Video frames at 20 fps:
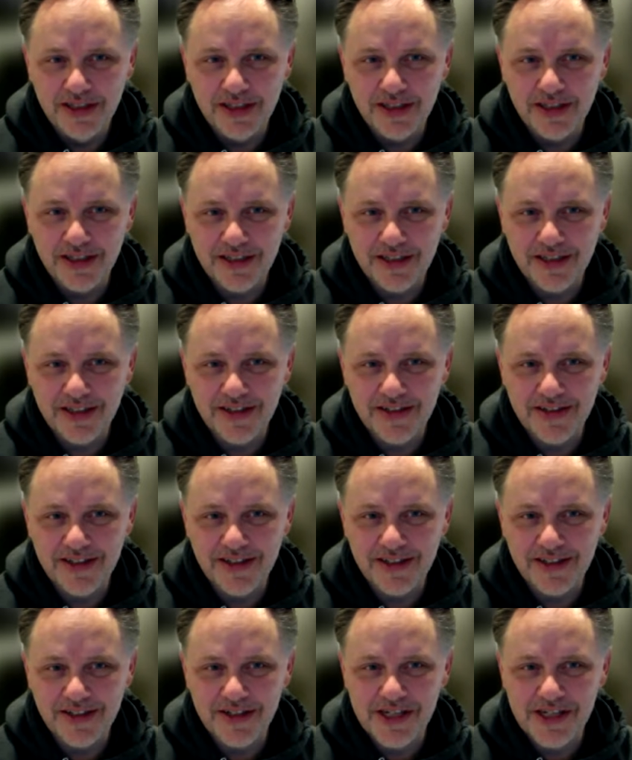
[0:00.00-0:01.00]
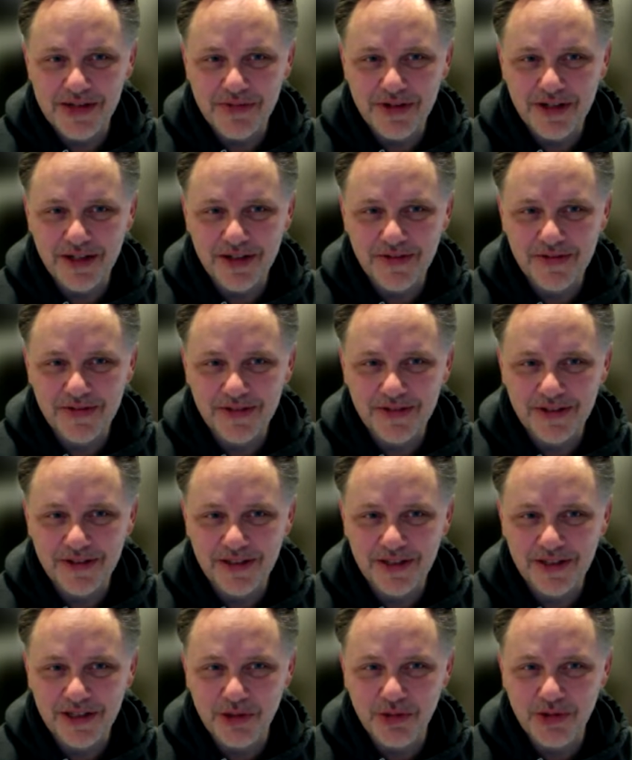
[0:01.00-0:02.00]
Kathan and the team have
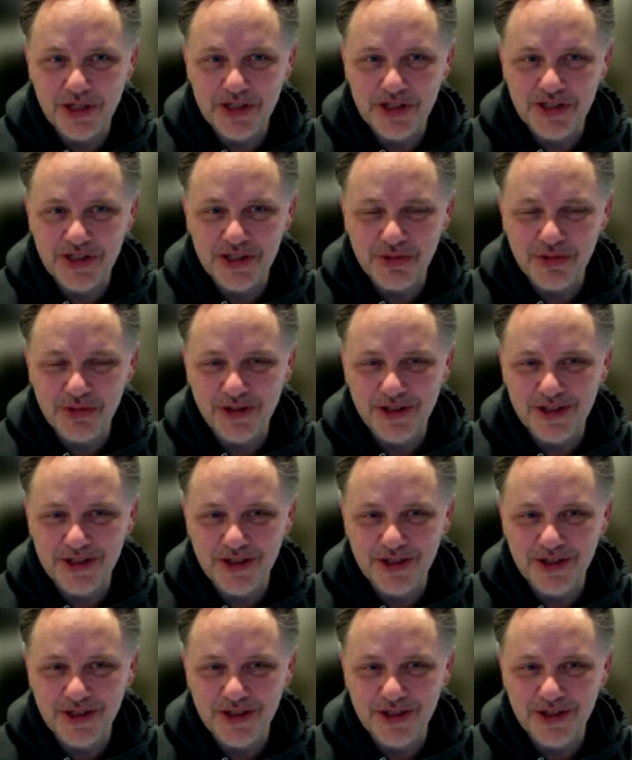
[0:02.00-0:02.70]
questions as well.